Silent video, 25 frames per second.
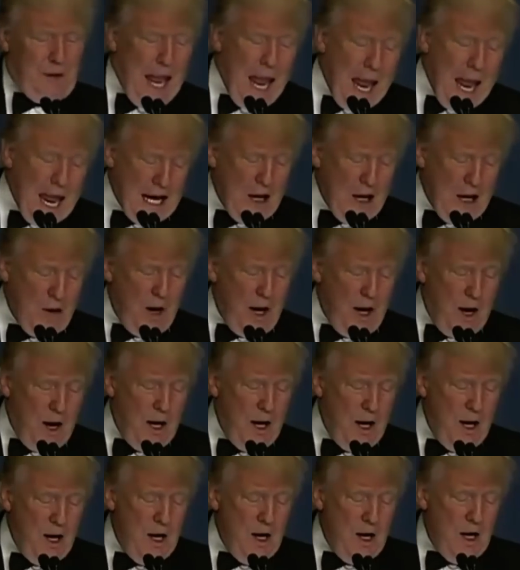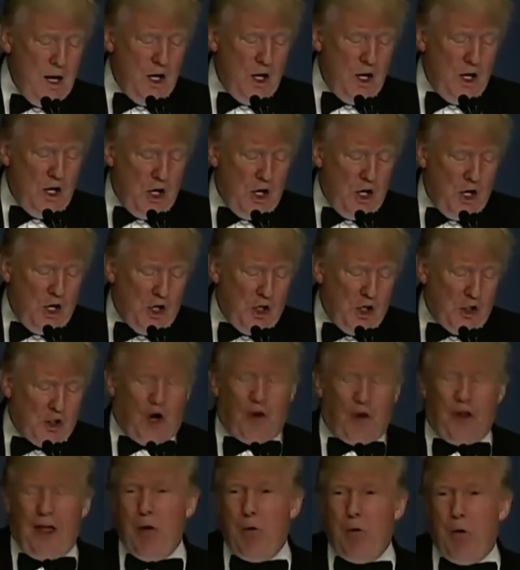Anyway.
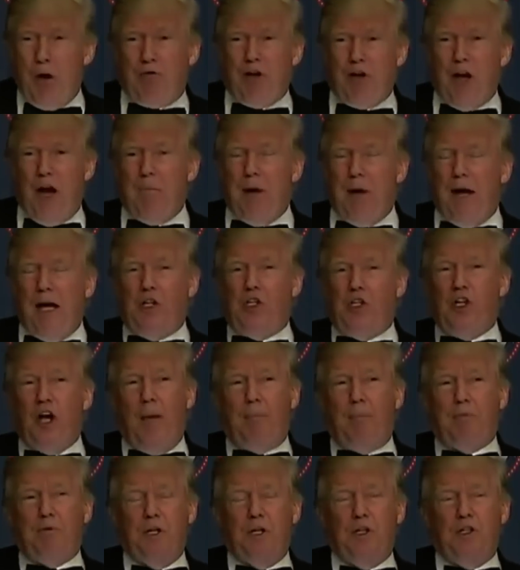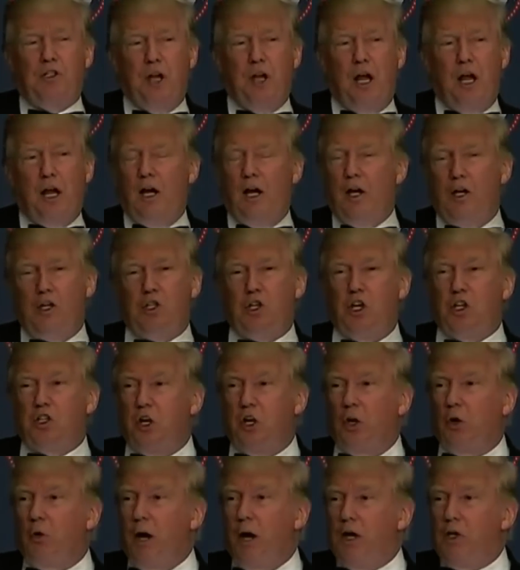So then we've done many jobs since then, and it's
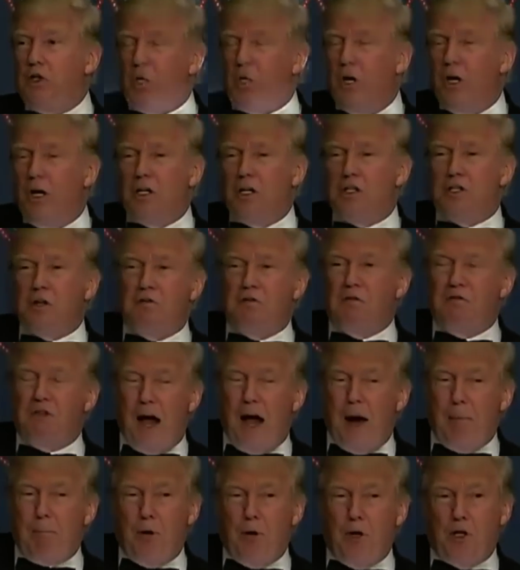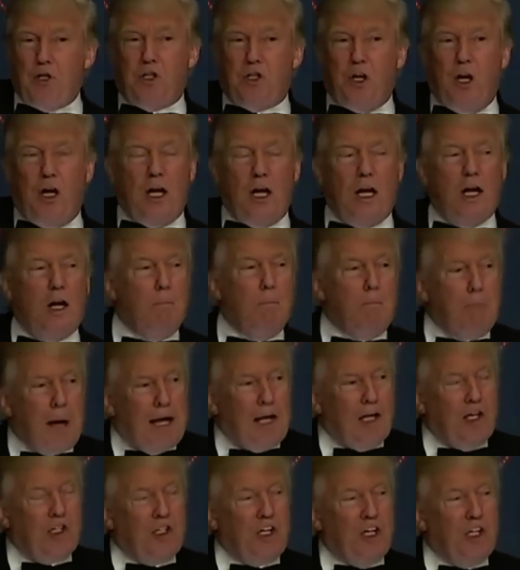just a great city. It's a vibrant city, an
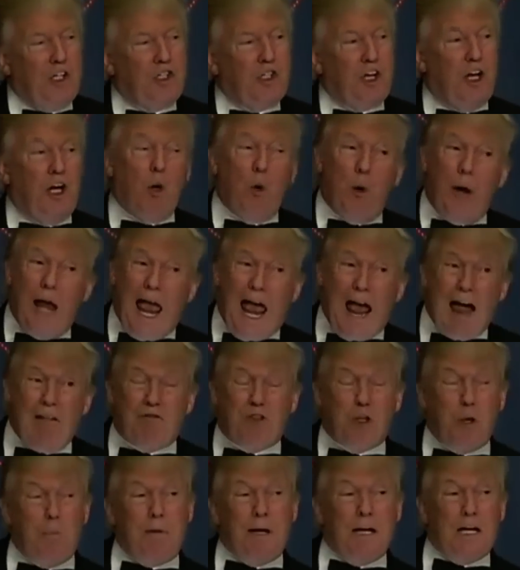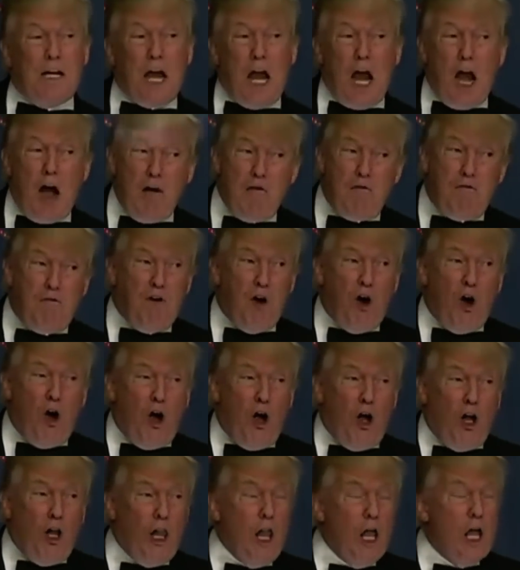amazing city. We have to be
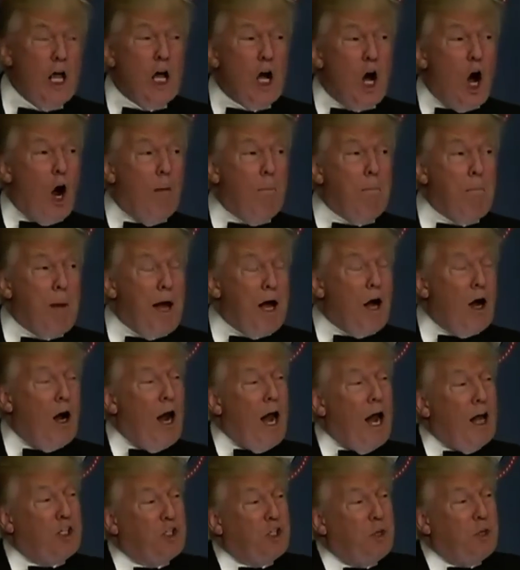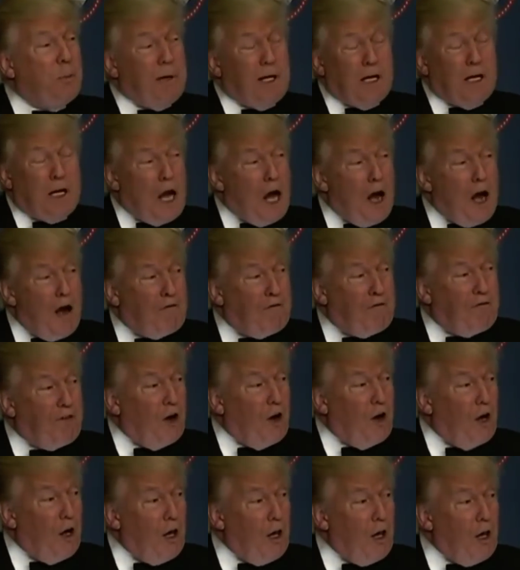careful. Our mayor has to be
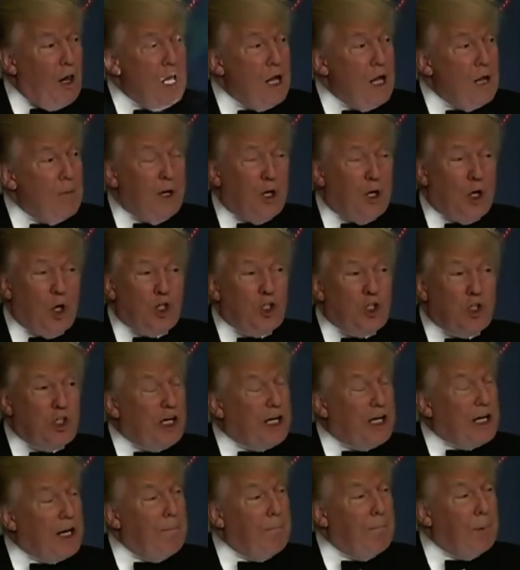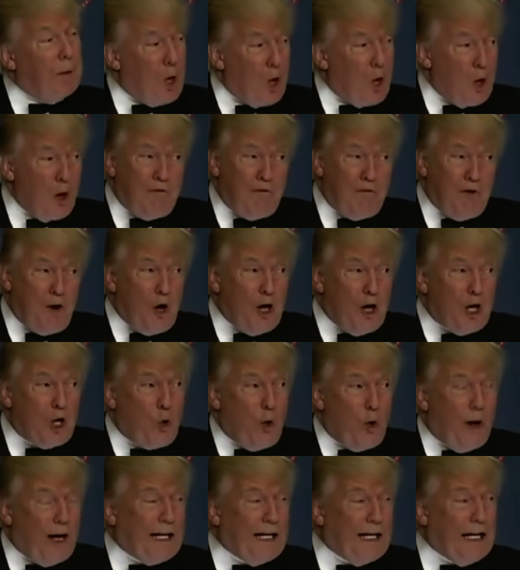careful because he can blow it very
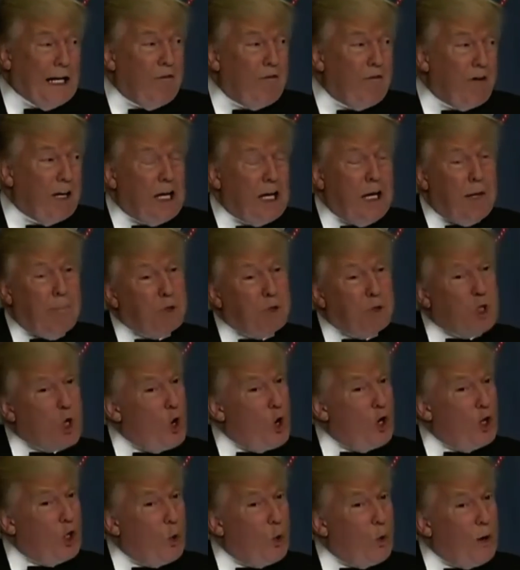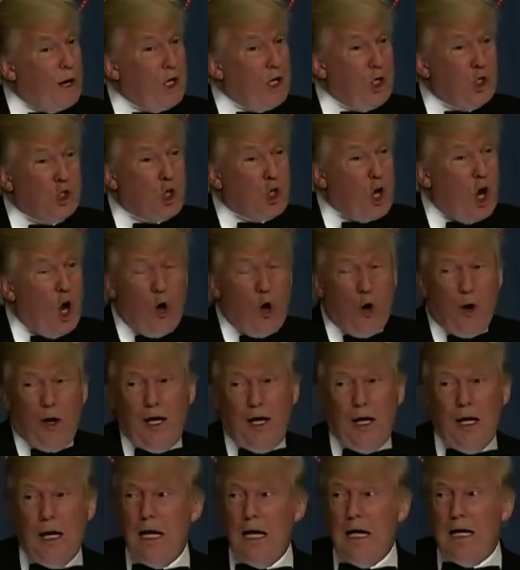quickly if he keeps going the way he's
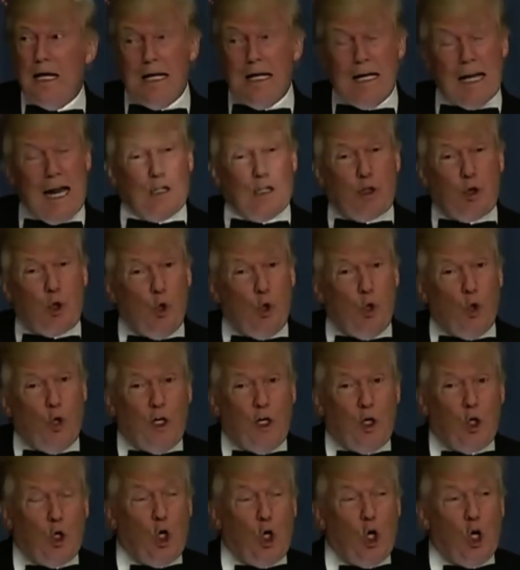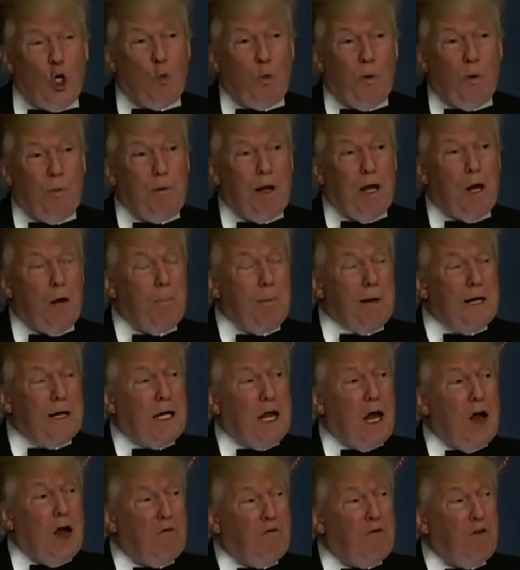going. Not doing good. We better be
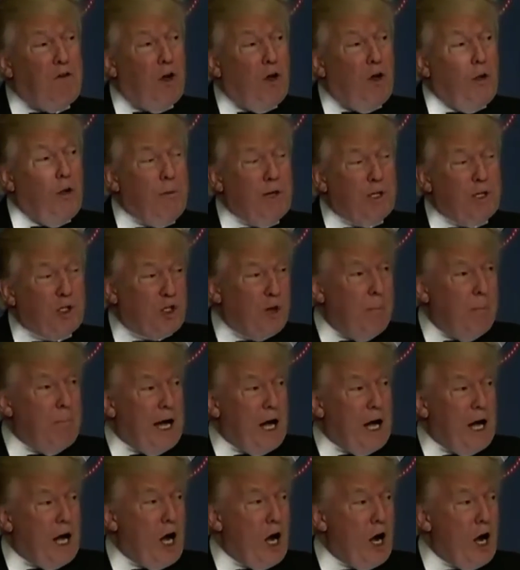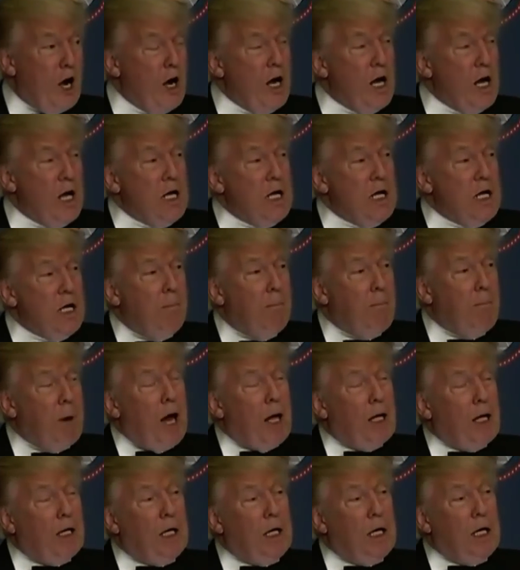careful, Mr. Mayor.
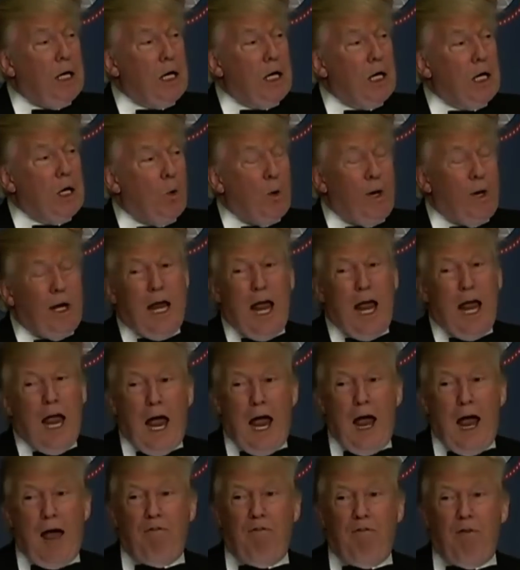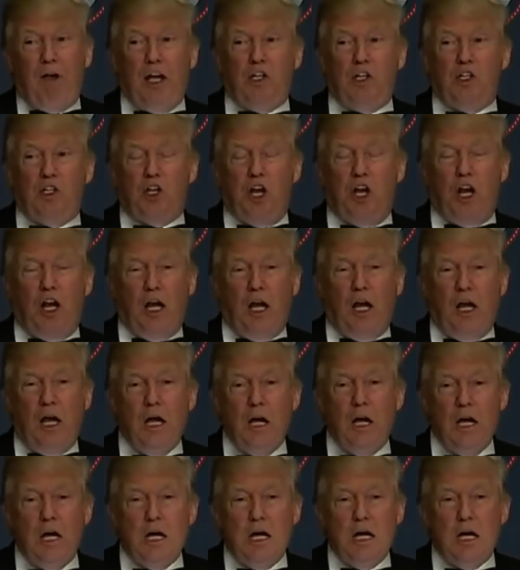But we have a
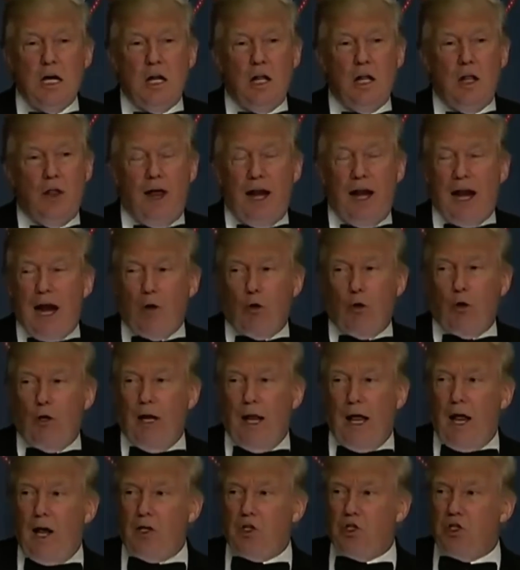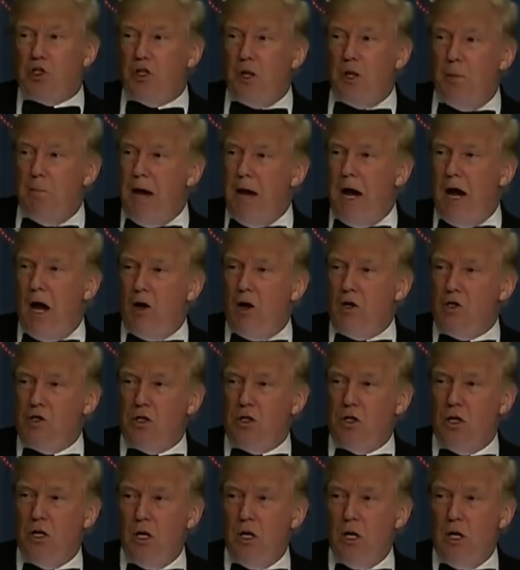city that outlasts the
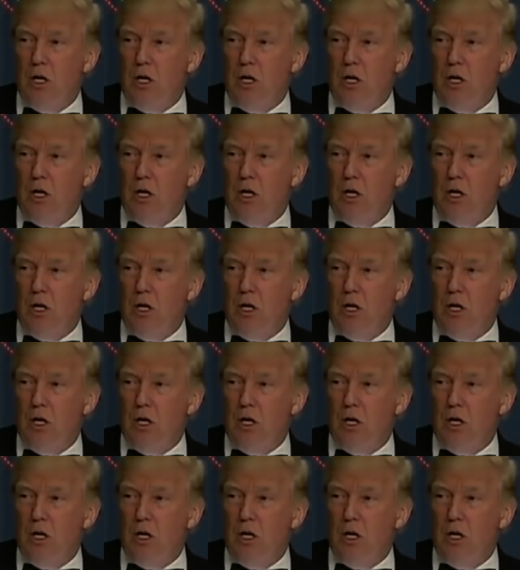mayors.